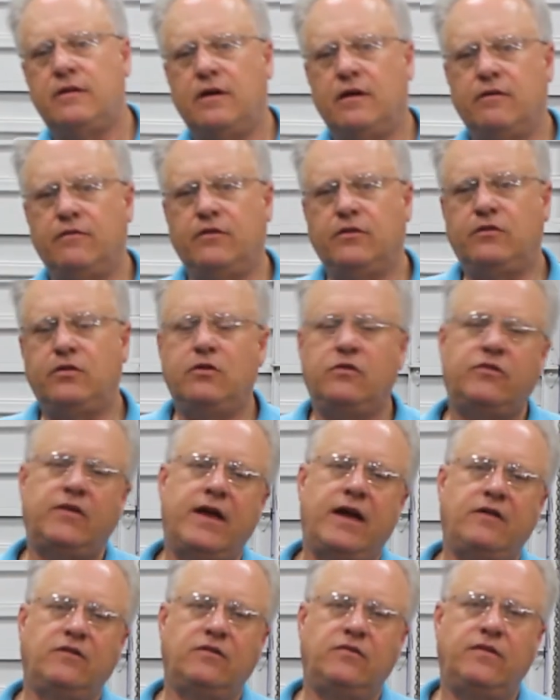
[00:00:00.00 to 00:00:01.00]
of the
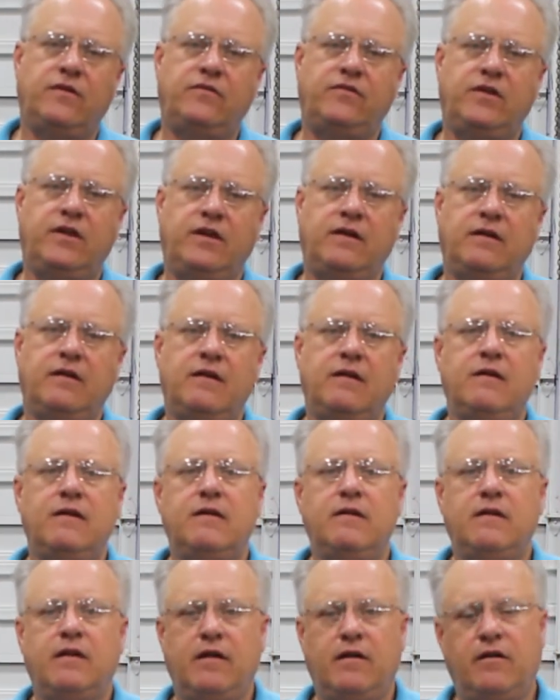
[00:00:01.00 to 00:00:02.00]
2015
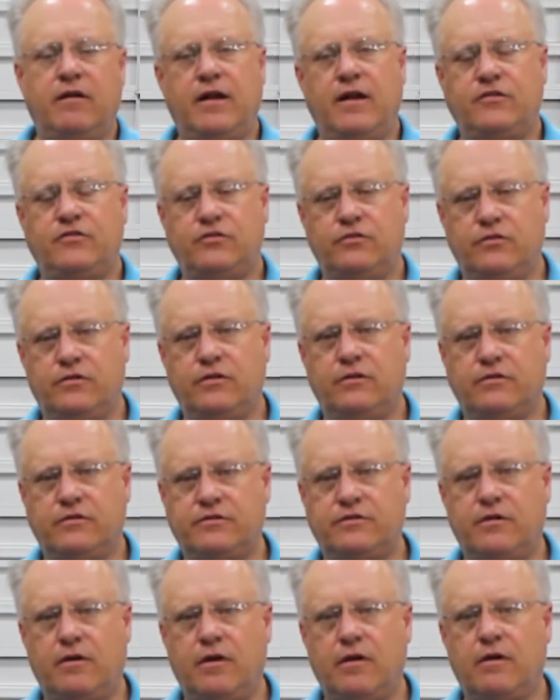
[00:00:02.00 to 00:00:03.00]
International
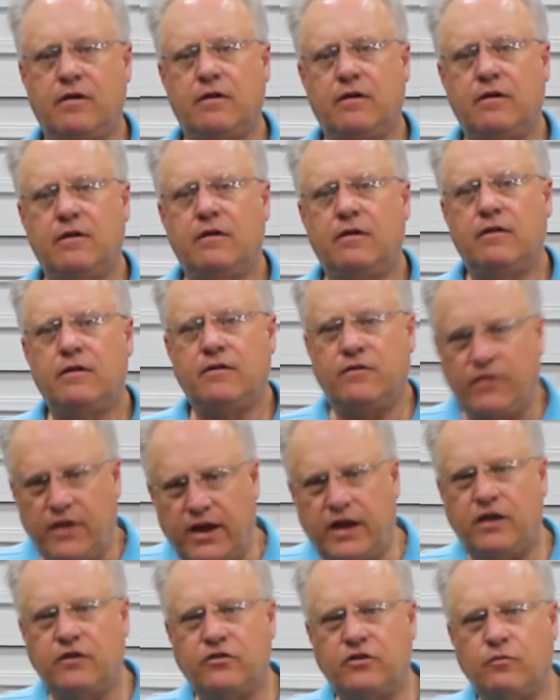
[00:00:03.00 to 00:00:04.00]
DuraStar.
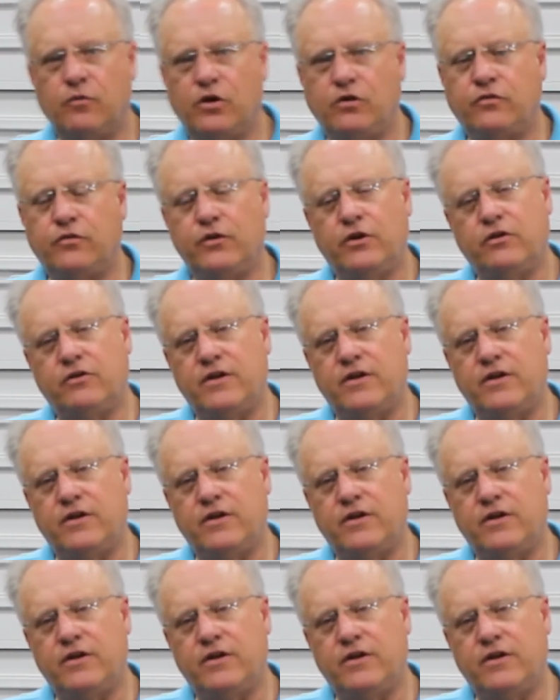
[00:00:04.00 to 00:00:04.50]
Thank you so much for your